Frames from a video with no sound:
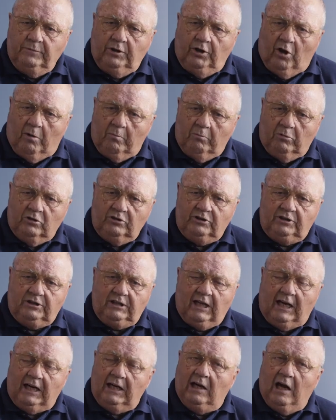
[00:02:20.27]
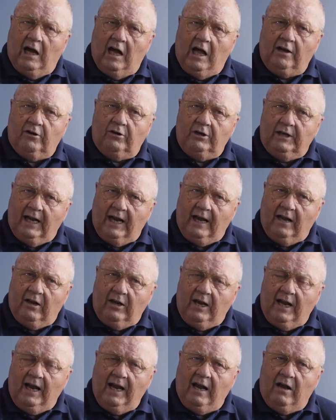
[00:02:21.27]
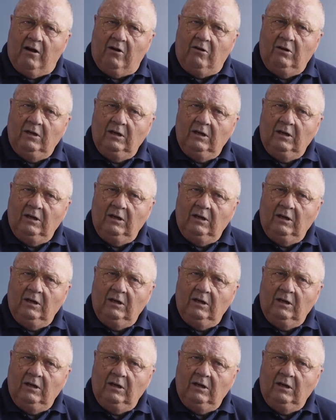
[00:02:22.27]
The numbers, thank God, are down now,